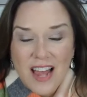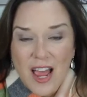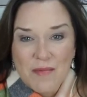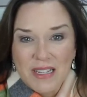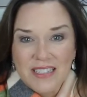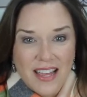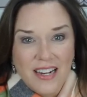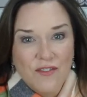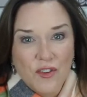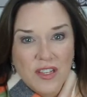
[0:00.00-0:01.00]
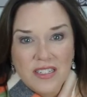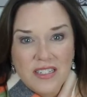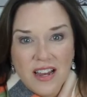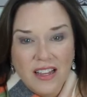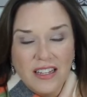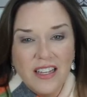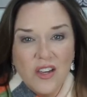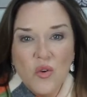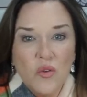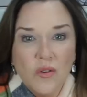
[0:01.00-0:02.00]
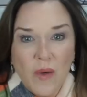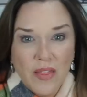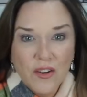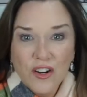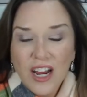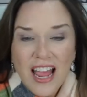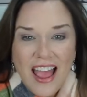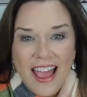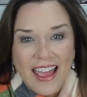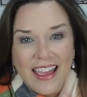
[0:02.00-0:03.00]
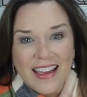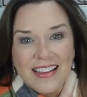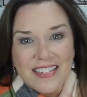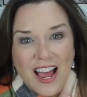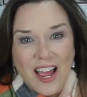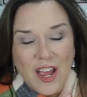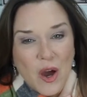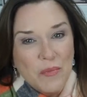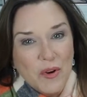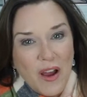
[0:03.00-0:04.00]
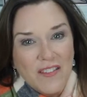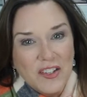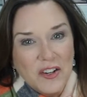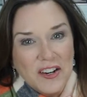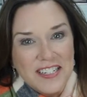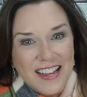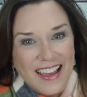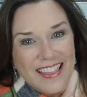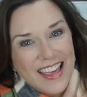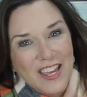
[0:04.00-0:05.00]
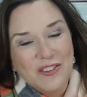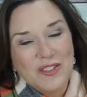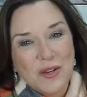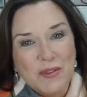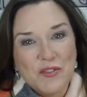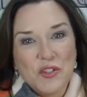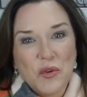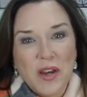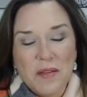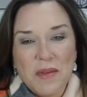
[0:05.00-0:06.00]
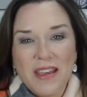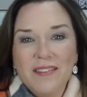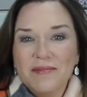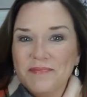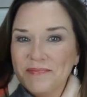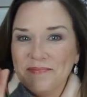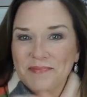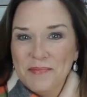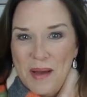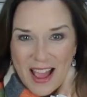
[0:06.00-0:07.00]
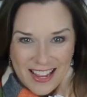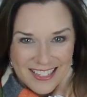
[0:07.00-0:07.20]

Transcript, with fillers: I'm excited for the snuggly cool weather and I hope you're having a great day. Thank you so much for joining me. Bye.